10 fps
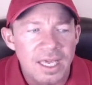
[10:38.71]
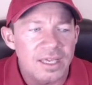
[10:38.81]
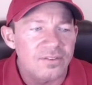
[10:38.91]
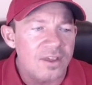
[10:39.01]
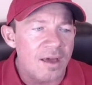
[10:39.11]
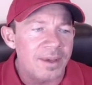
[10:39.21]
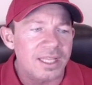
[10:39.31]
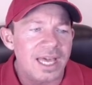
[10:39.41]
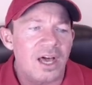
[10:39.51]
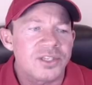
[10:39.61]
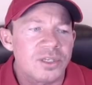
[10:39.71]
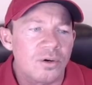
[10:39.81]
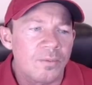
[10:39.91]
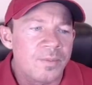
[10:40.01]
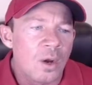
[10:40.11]
is coming. They
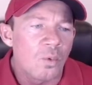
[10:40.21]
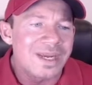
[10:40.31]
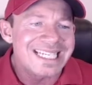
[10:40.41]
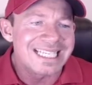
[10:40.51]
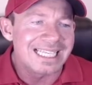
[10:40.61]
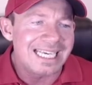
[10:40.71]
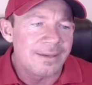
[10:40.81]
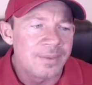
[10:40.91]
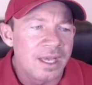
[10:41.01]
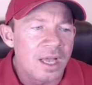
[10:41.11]
also recently...